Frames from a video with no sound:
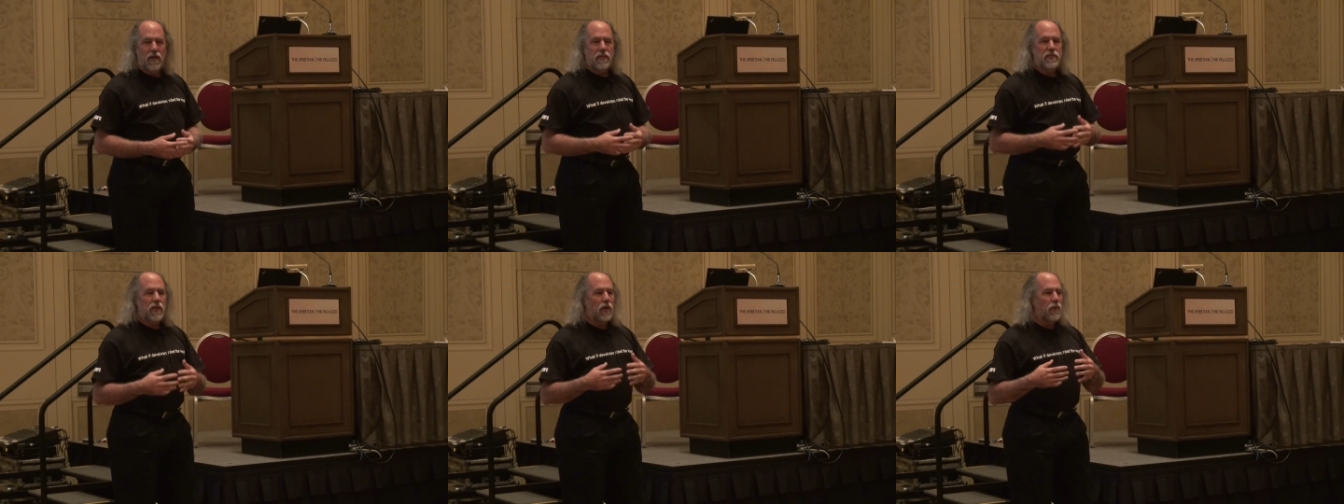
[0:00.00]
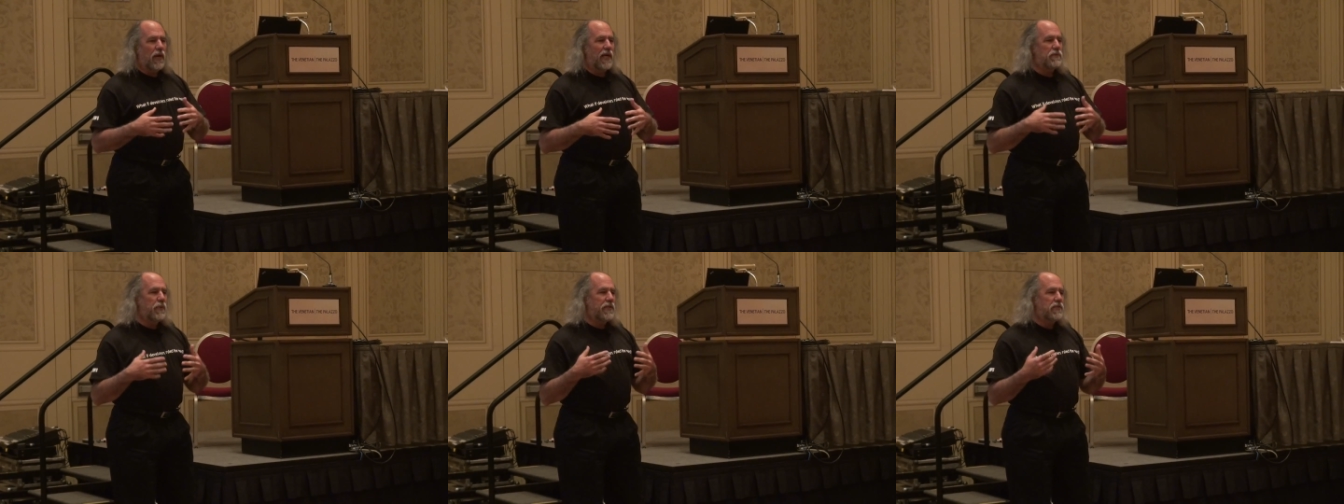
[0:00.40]
So
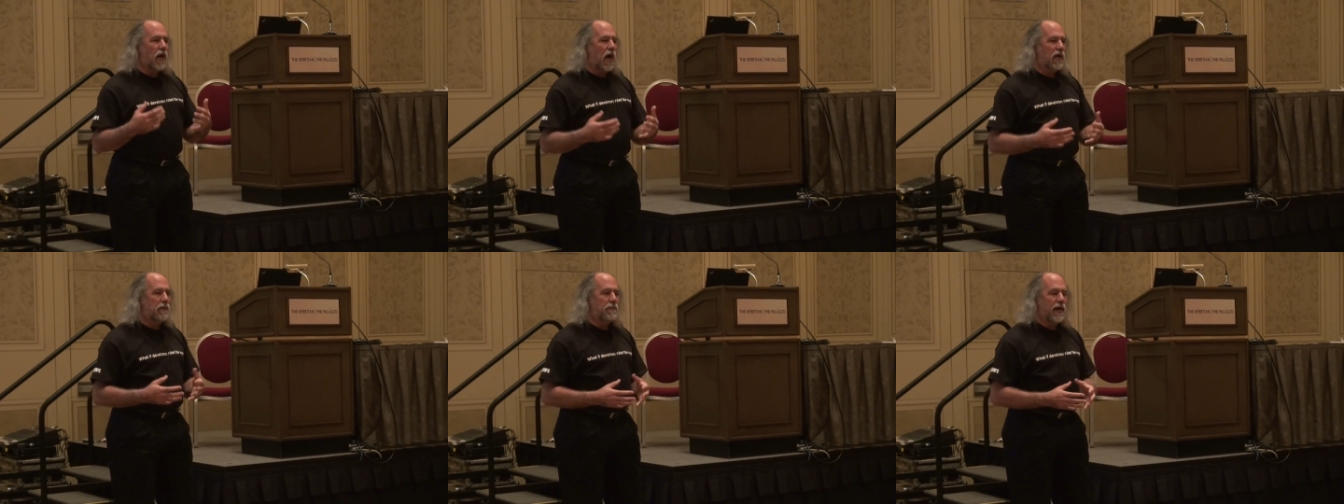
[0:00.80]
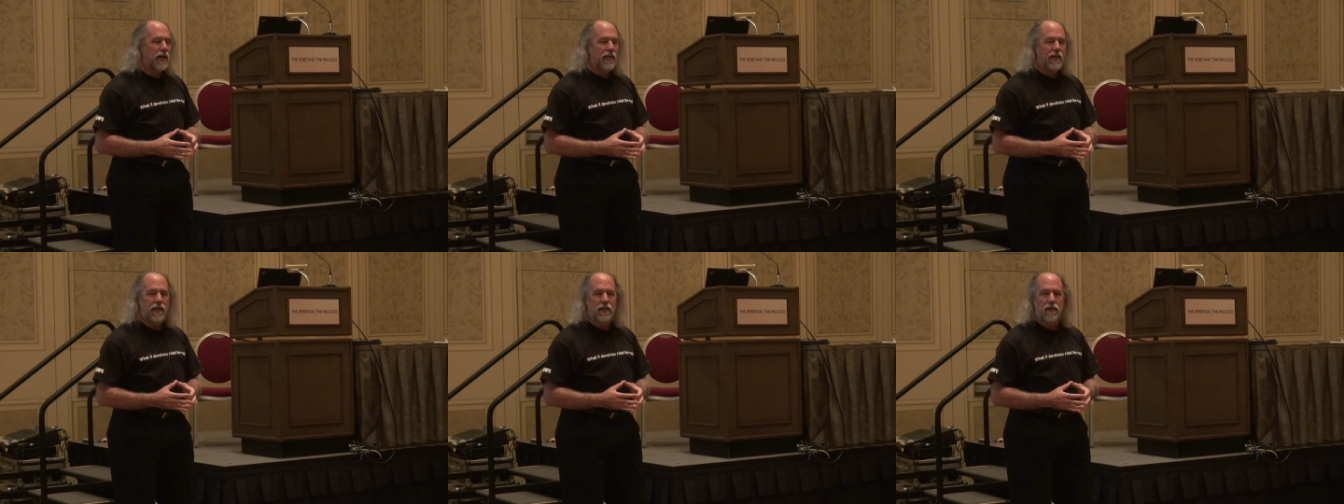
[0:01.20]
as we talk
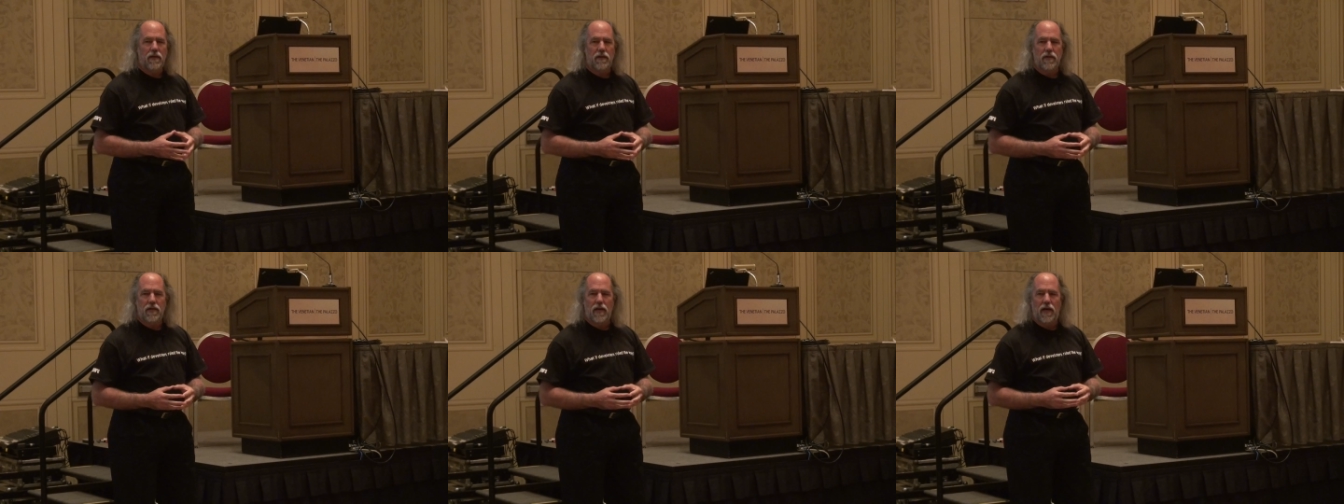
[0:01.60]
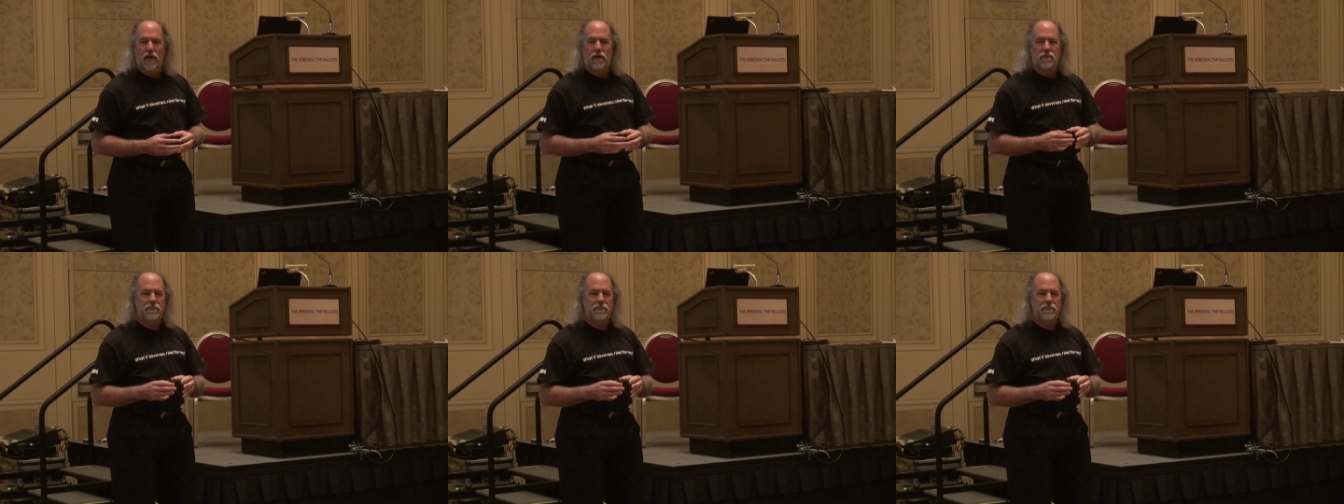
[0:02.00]
about here,